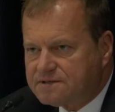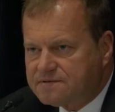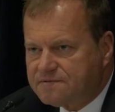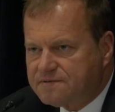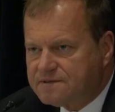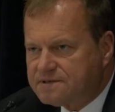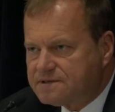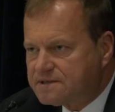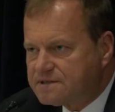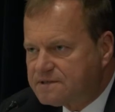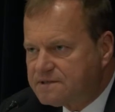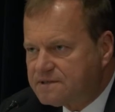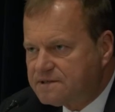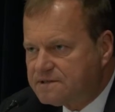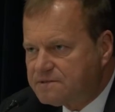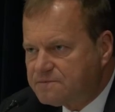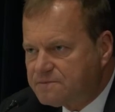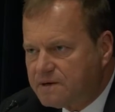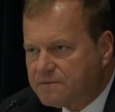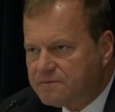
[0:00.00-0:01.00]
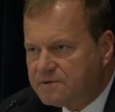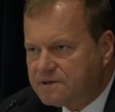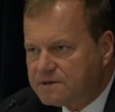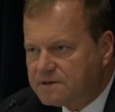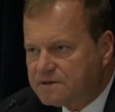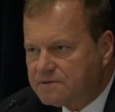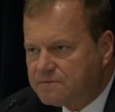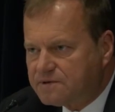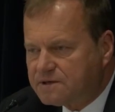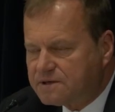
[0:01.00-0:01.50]
of physics here. It's probably not
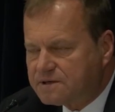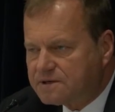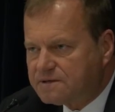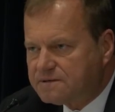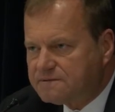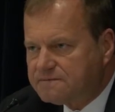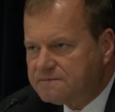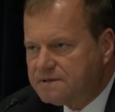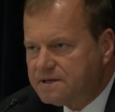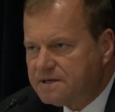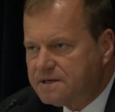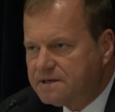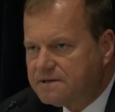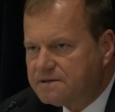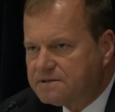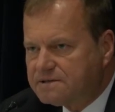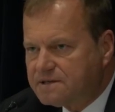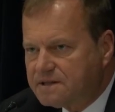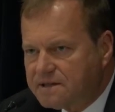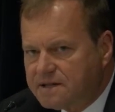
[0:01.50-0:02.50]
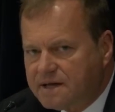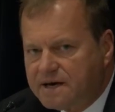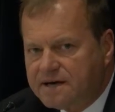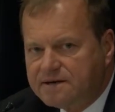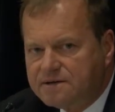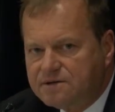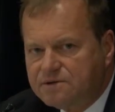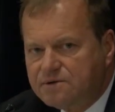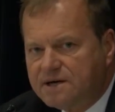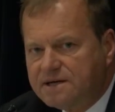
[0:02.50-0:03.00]
going to work. And there's a lot
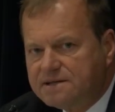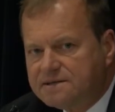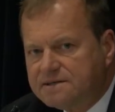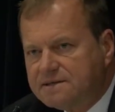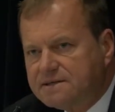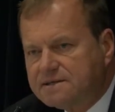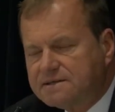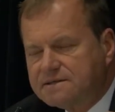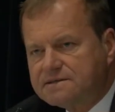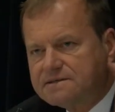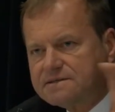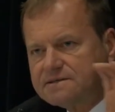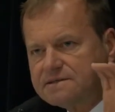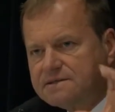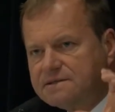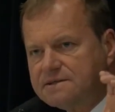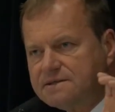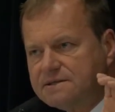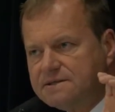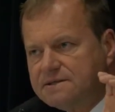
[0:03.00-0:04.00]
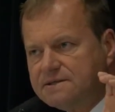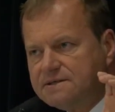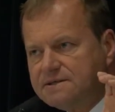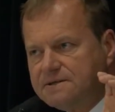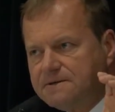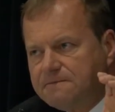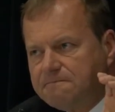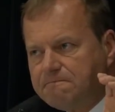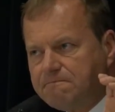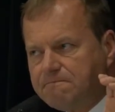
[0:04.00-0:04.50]
of new ideas
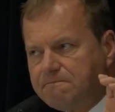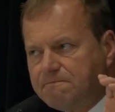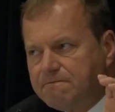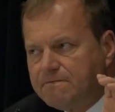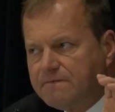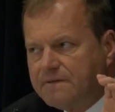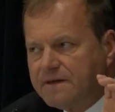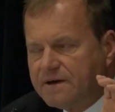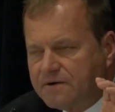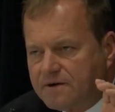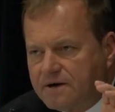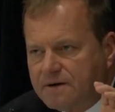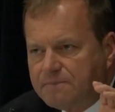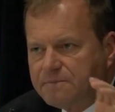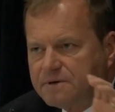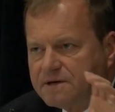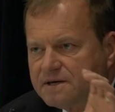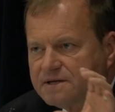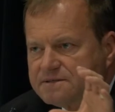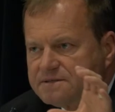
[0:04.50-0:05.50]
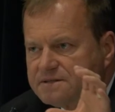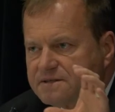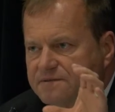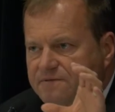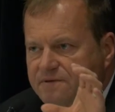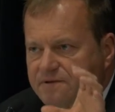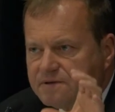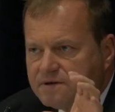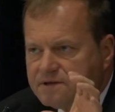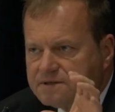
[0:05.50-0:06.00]
that are up against
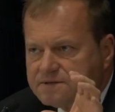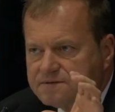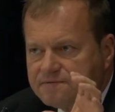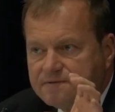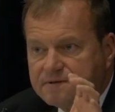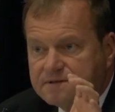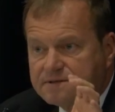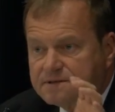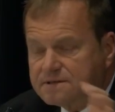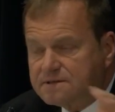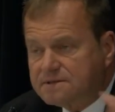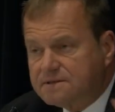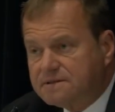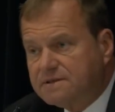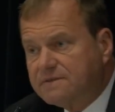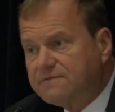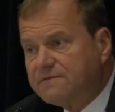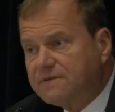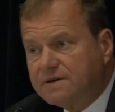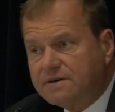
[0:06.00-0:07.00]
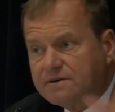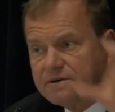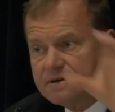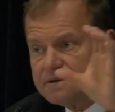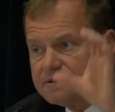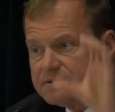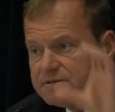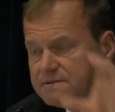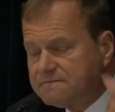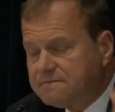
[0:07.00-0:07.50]
different laws of physics in different
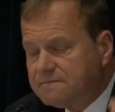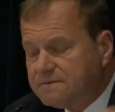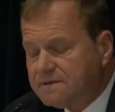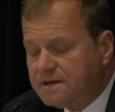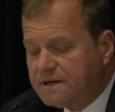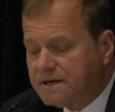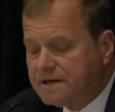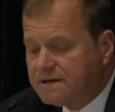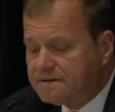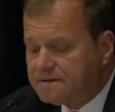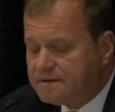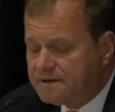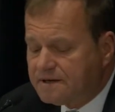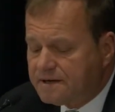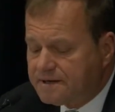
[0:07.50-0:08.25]
areas. And